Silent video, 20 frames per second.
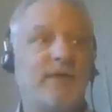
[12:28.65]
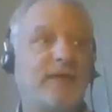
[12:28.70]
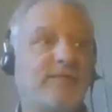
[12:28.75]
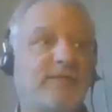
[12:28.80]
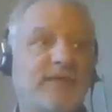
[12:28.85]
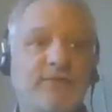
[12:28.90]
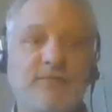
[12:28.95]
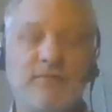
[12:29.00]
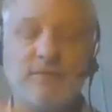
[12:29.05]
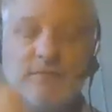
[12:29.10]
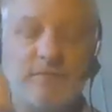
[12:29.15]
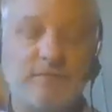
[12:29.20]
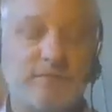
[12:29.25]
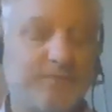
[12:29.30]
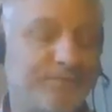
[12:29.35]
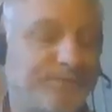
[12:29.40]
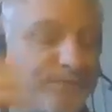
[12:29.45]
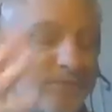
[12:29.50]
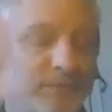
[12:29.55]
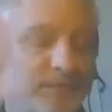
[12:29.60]
I've given
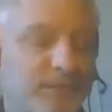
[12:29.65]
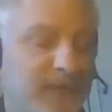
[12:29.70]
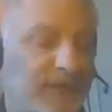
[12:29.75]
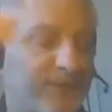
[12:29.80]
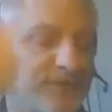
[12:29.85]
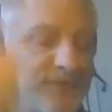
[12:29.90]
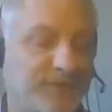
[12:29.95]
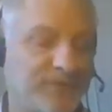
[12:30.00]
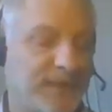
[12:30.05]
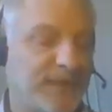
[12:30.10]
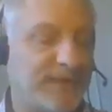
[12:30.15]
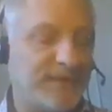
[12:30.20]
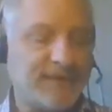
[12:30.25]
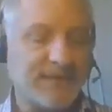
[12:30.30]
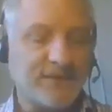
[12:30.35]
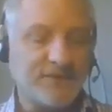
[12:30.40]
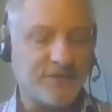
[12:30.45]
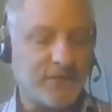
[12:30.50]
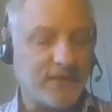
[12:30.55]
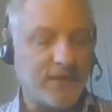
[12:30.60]
training
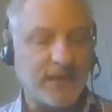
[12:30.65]
session